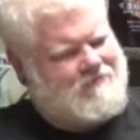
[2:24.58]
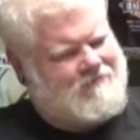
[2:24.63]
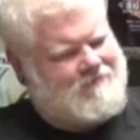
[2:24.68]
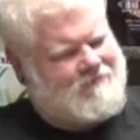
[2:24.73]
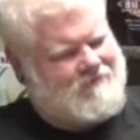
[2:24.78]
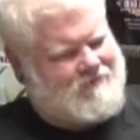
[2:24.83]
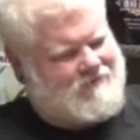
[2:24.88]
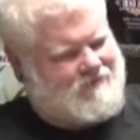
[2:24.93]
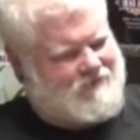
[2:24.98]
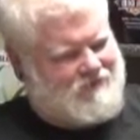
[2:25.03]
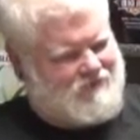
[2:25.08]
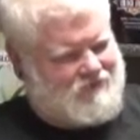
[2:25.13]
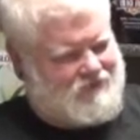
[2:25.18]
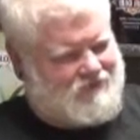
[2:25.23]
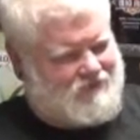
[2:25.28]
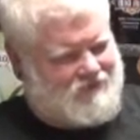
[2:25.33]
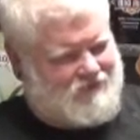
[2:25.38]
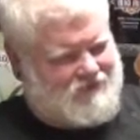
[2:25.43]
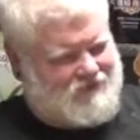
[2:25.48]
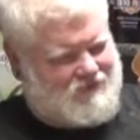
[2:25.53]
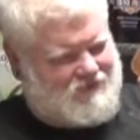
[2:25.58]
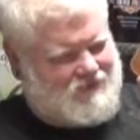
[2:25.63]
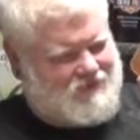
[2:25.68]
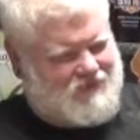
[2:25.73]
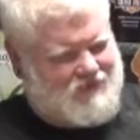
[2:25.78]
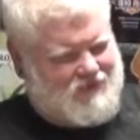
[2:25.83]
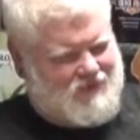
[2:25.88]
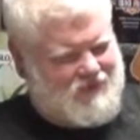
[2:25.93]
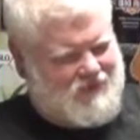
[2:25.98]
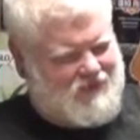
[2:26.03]

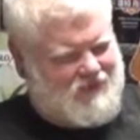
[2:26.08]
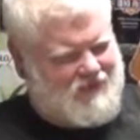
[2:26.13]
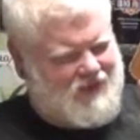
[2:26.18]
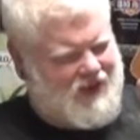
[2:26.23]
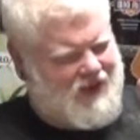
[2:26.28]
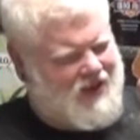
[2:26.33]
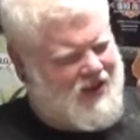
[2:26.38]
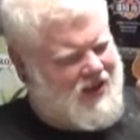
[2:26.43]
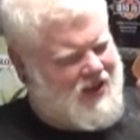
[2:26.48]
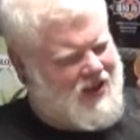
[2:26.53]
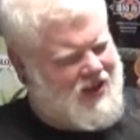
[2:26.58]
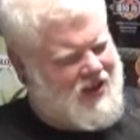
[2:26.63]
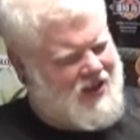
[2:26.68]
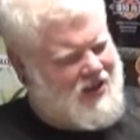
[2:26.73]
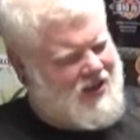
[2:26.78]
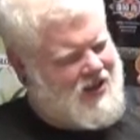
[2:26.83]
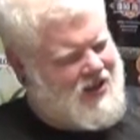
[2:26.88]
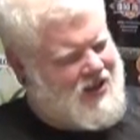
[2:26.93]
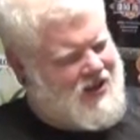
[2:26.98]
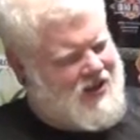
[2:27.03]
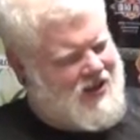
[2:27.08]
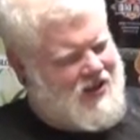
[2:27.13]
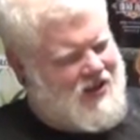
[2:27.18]
[no speech]